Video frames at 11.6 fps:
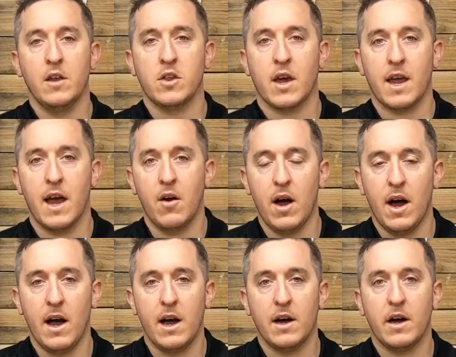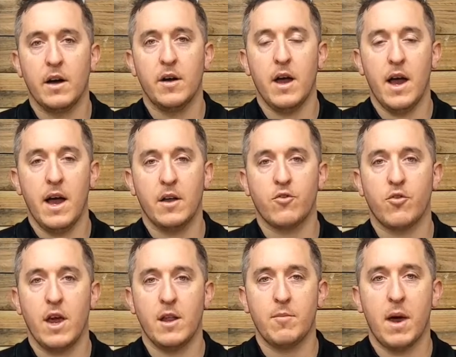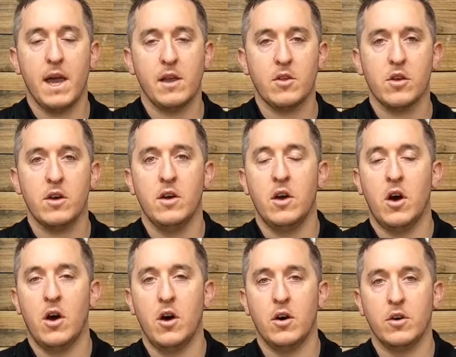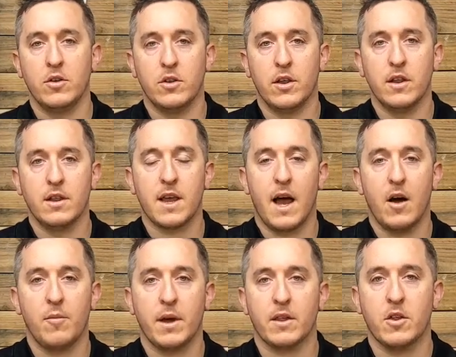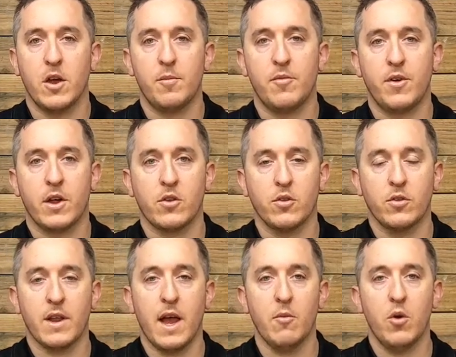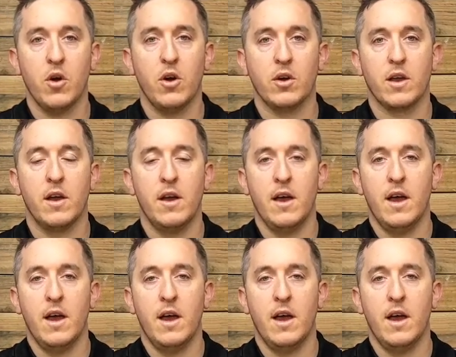check out our trade page on TileMaster Professional Network,